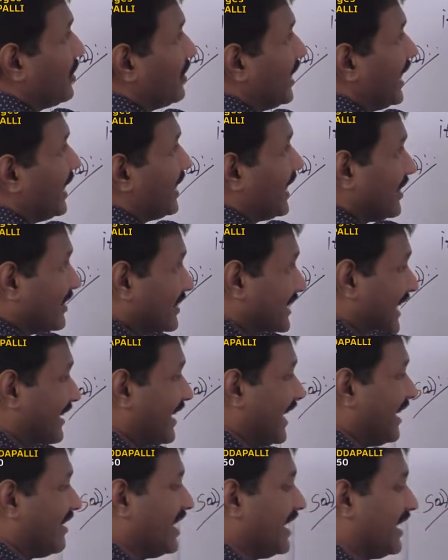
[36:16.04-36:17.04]
area,
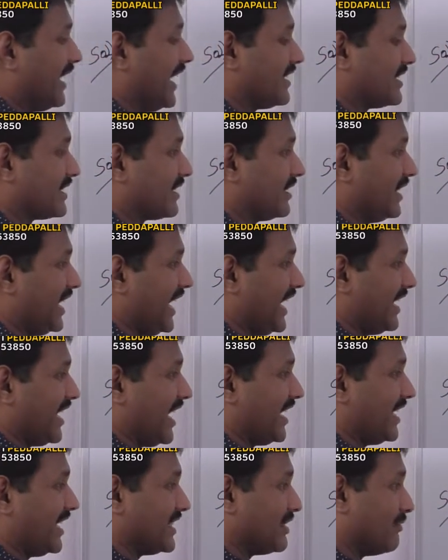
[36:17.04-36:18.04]
that indicates
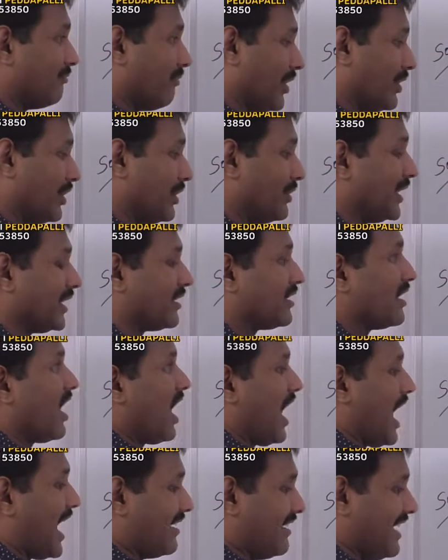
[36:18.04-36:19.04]
area is 1 unit
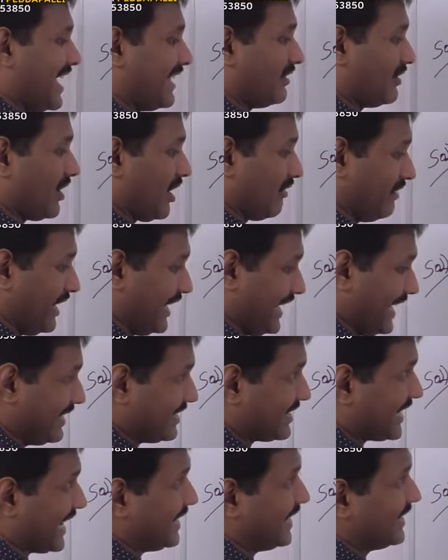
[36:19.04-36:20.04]
and length of the each
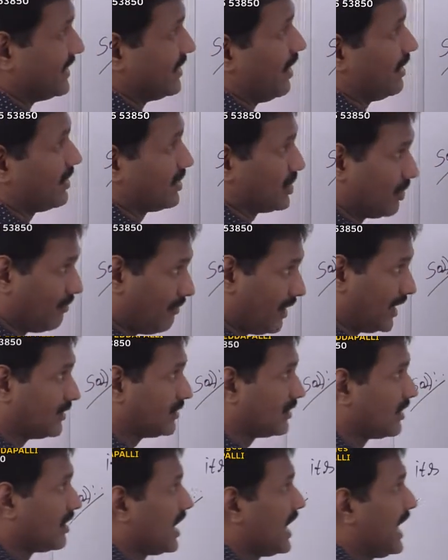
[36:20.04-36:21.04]
side is also 1.
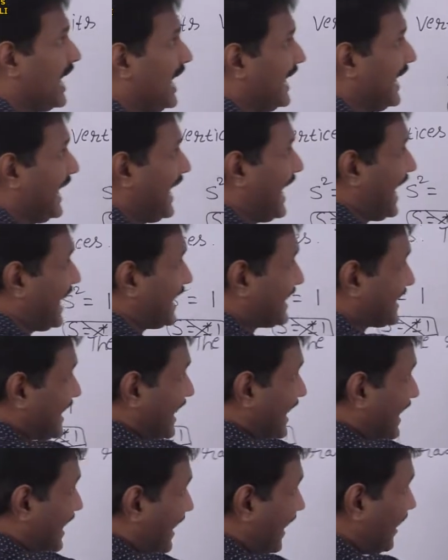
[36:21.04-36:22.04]
A
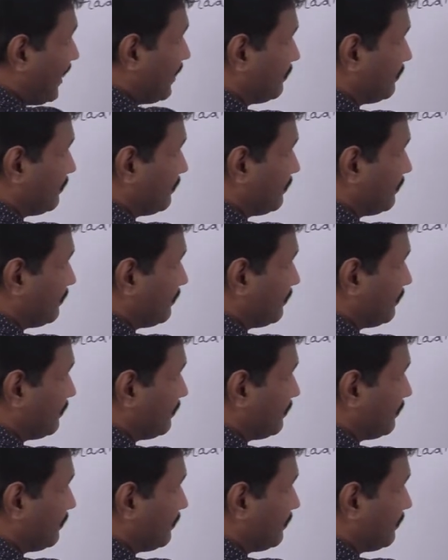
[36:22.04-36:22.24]
circle